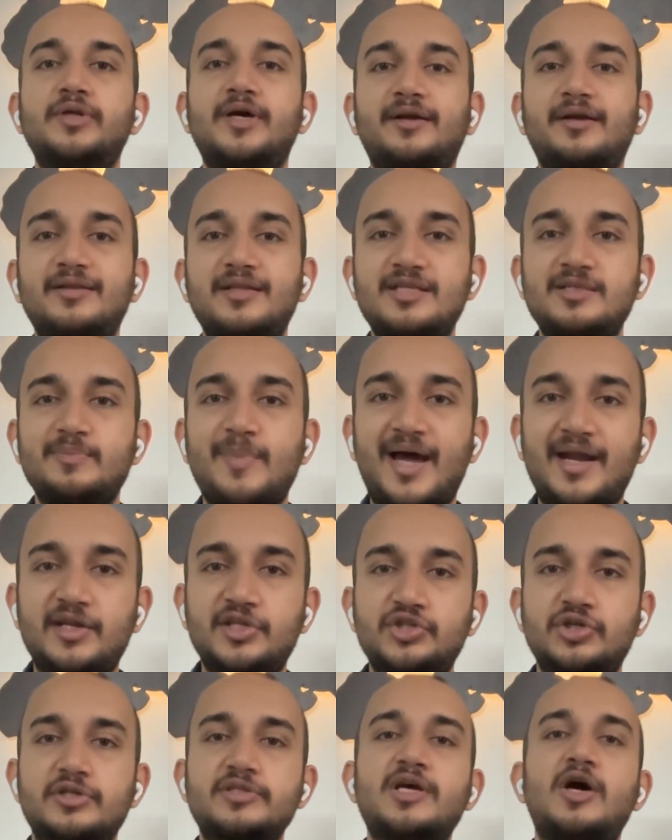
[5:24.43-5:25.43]
There are these
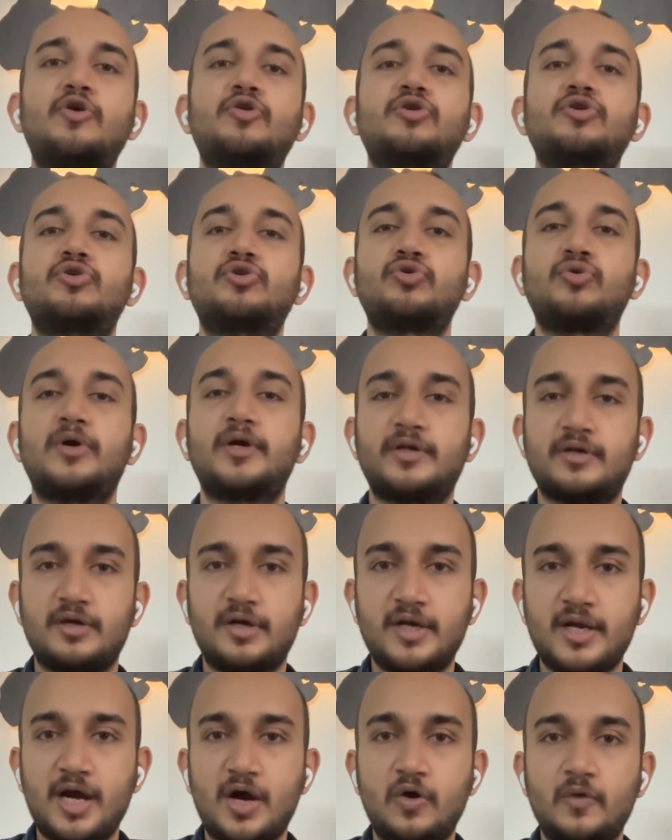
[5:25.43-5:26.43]
managers. How do you do it in
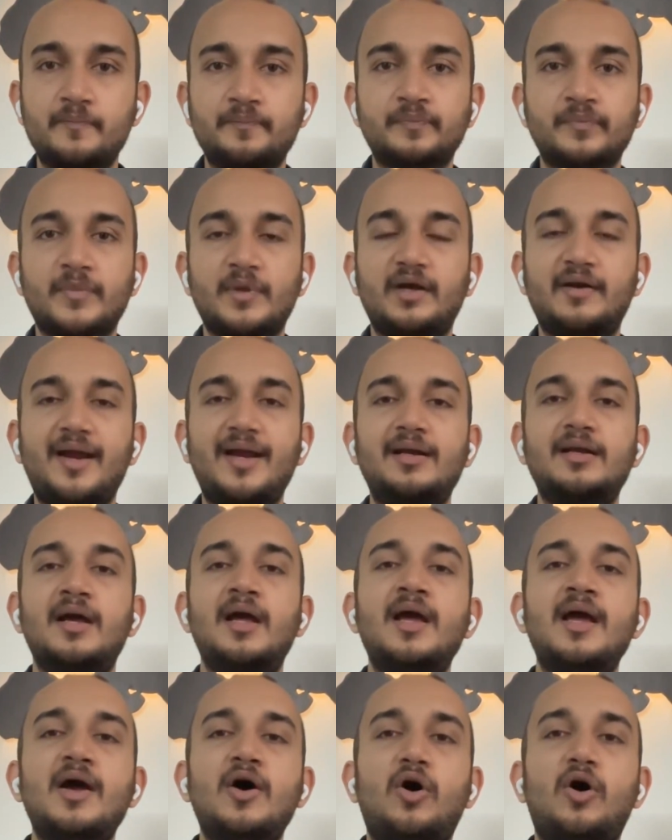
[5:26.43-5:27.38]
a DAO, right?